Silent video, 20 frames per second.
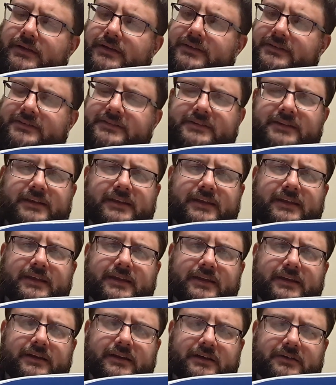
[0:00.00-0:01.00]

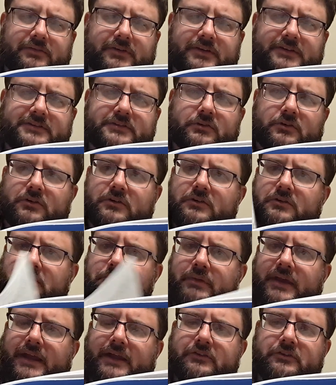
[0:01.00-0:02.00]
CD of historical
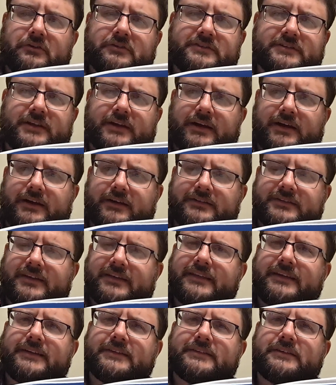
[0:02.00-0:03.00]
banjo styles. I
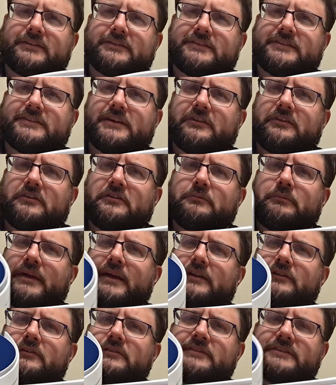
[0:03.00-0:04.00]
think it's called Southern
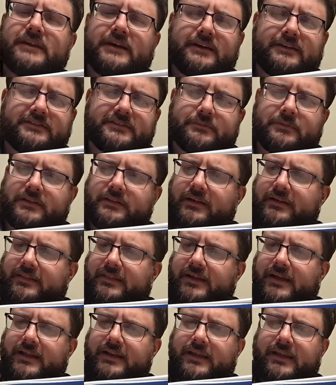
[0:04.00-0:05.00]
Banjo Styles, something like
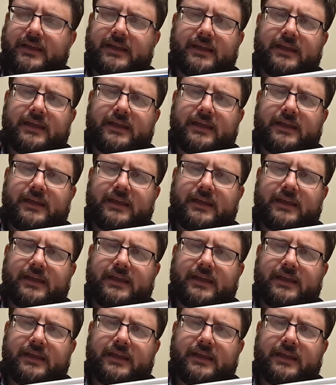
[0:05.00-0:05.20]
that.